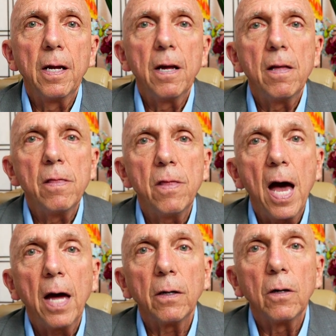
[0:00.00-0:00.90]

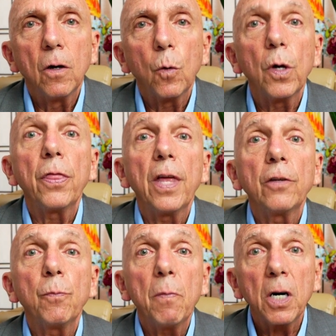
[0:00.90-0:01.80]
that with as
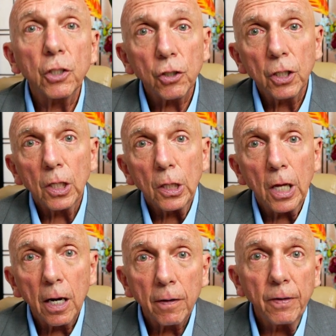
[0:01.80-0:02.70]
much
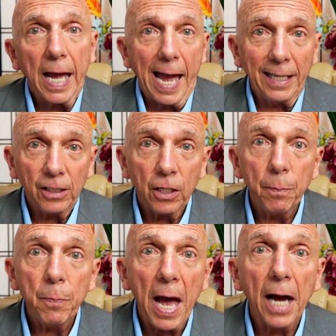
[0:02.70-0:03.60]
love and
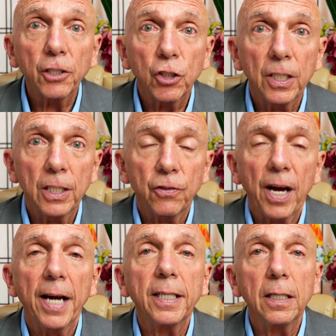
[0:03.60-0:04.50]
compassion as I
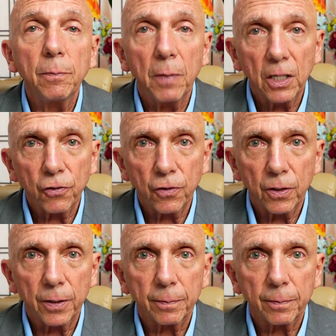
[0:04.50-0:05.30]
can muster,